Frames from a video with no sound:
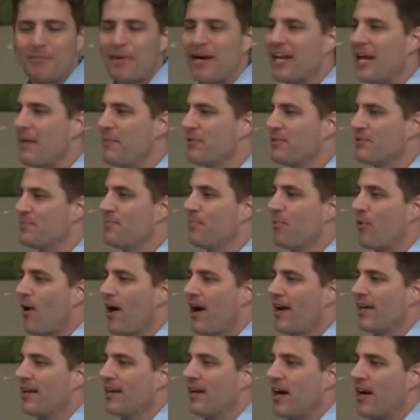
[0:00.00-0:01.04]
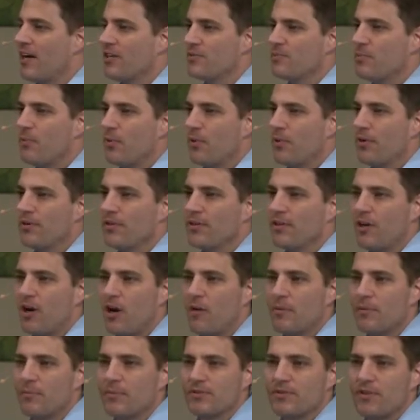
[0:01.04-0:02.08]
My name is Brian Osborne.
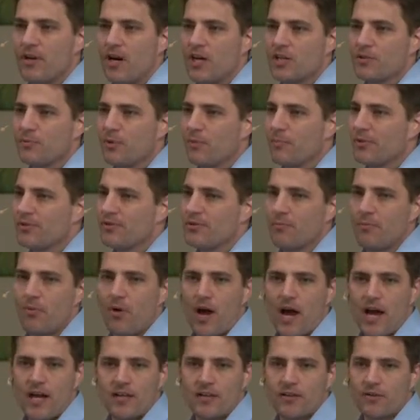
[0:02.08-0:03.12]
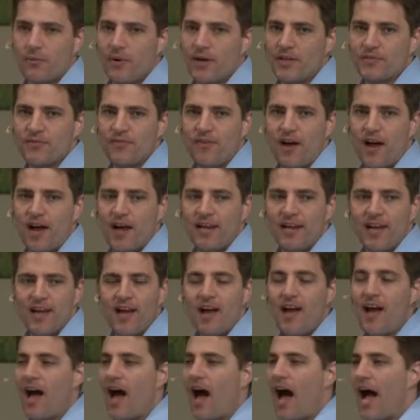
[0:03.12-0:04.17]
Call me Mr. Osborne, Mr. Brian, either way is fine.
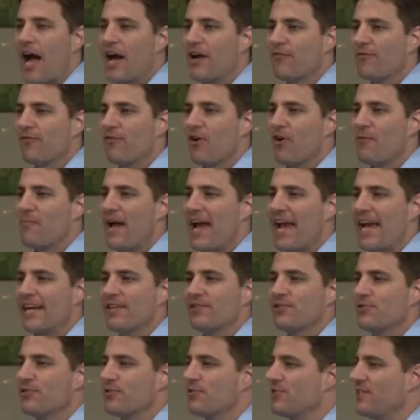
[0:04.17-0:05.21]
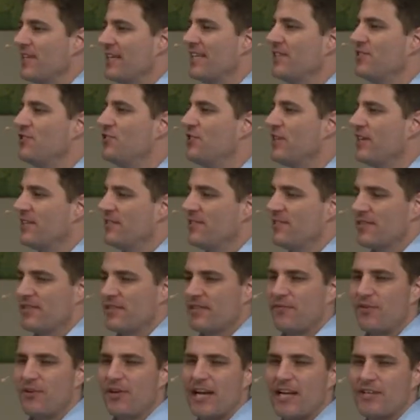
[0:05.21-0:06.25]
I am from Answers in Genesis.
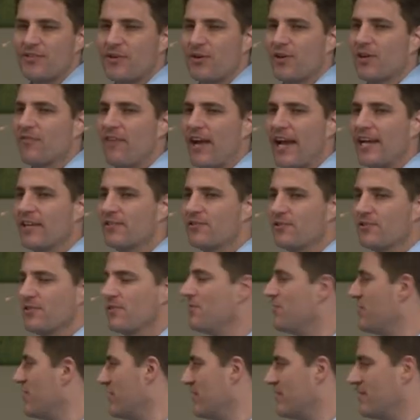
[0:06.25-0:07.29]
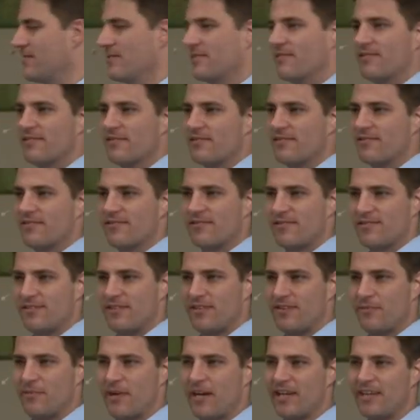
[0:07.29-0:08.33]
Have you guys heard of Answers in Genesis?
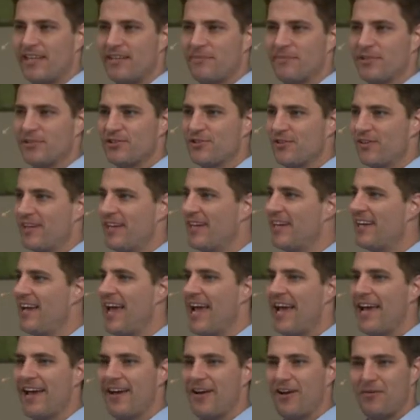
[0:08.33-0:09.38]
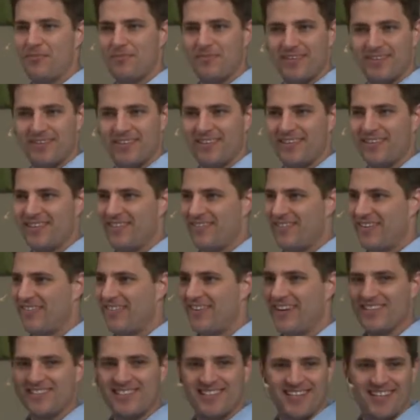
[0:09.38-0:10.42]
Anybody? Mr. Ken Ham? May
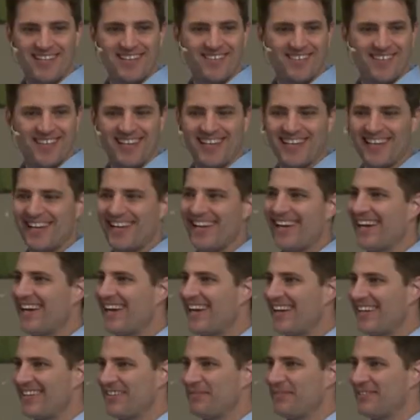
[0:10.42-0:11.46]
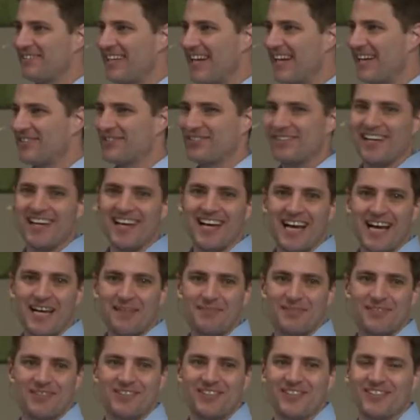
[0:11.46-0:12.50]
watch him? Yeah,
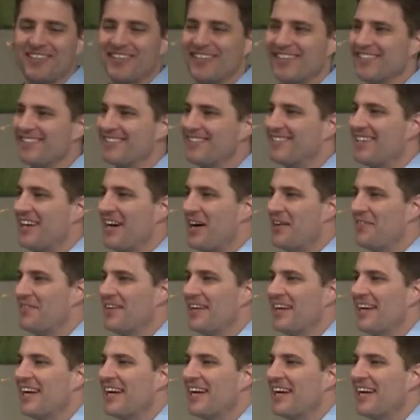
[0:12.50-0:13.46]
absolutely. Good stuff.